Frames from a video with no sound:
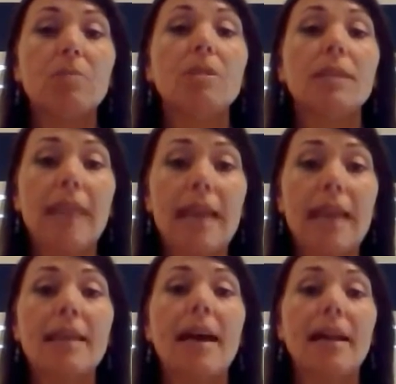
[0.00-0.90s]

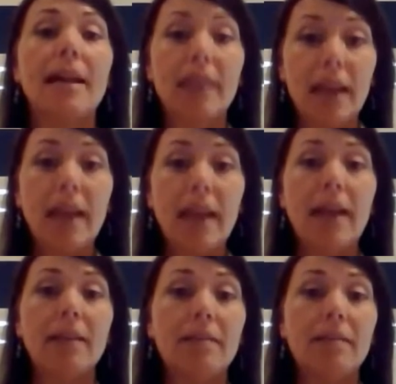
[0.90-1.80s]
take that
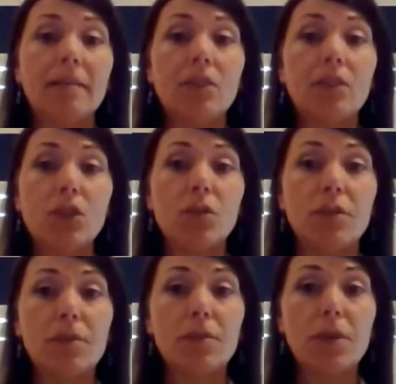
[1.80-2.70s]
and to use
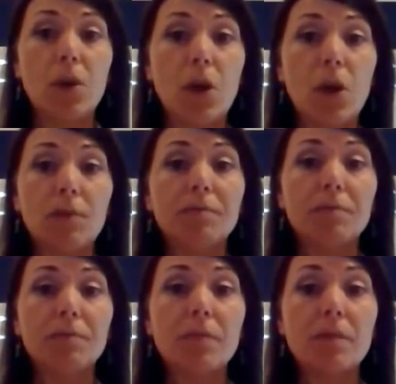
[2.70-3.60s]
it for their own.
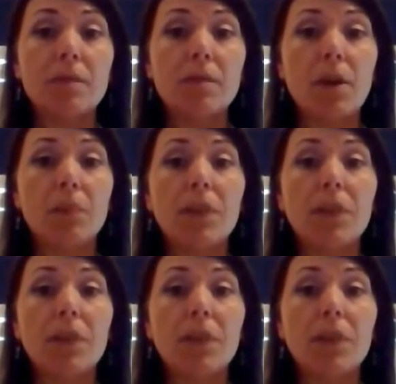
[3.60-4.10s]
So,